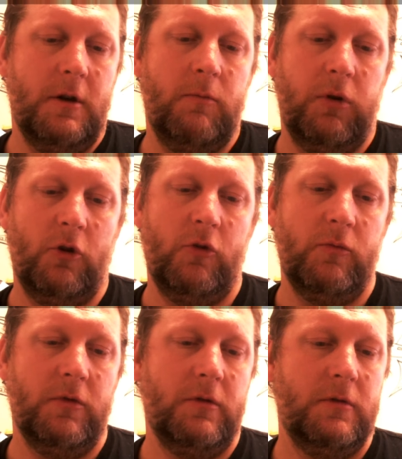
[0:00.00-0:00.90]
a
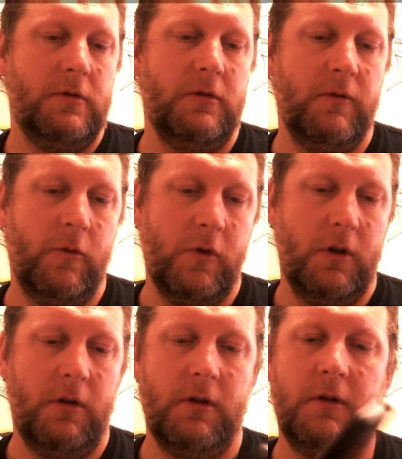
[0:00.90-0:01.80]
bloom of
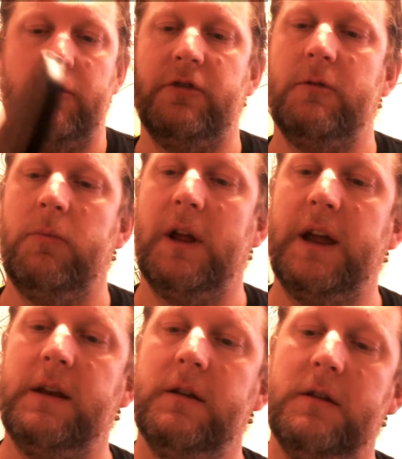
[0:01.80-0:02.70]
oil onto the
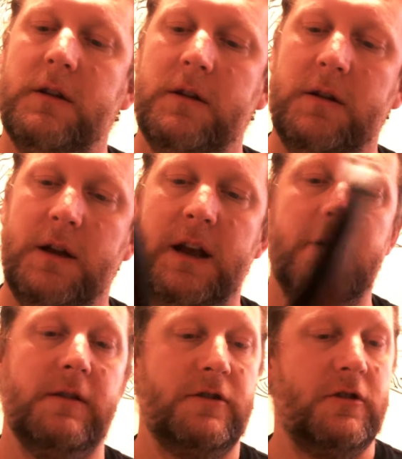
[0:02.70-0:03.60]
blade
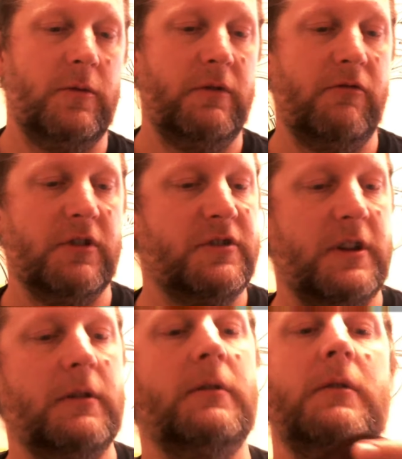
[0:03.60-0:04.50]
anything to stop it
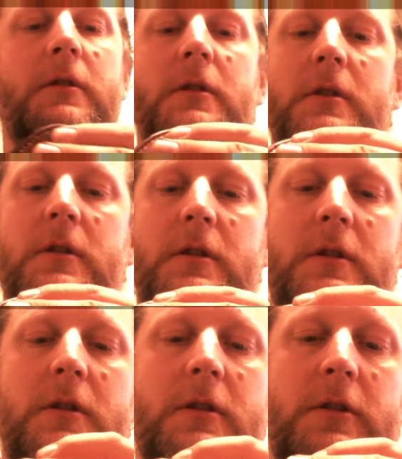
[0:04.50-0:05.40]
rusting
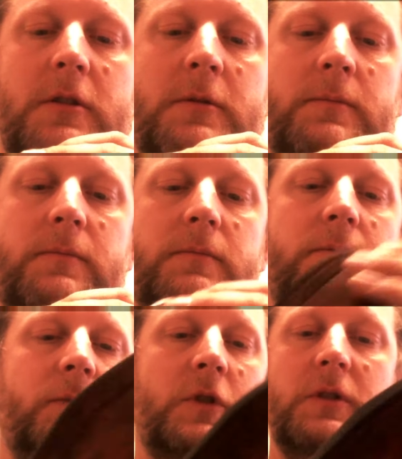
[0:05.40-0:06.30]
um,
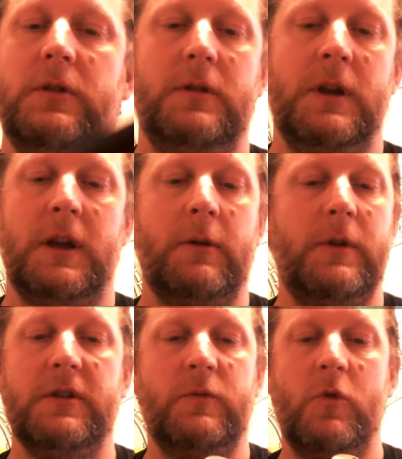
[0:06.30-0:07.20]
but yeah I
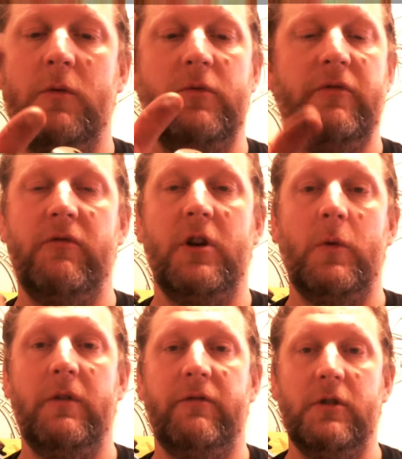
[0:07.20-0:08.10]
mean it's waterproof right the
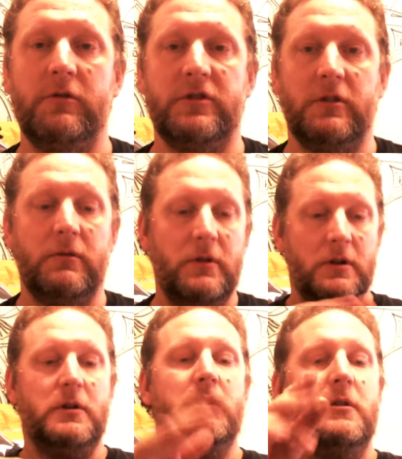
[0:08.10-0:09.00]
way through so
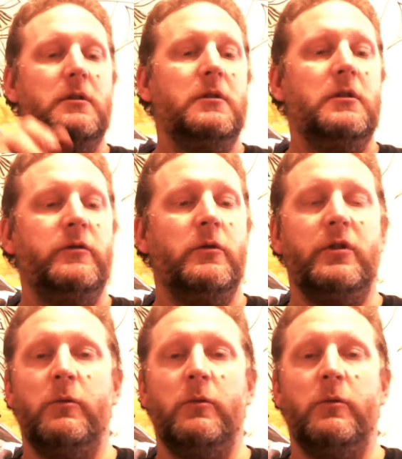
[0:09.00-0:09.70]
if you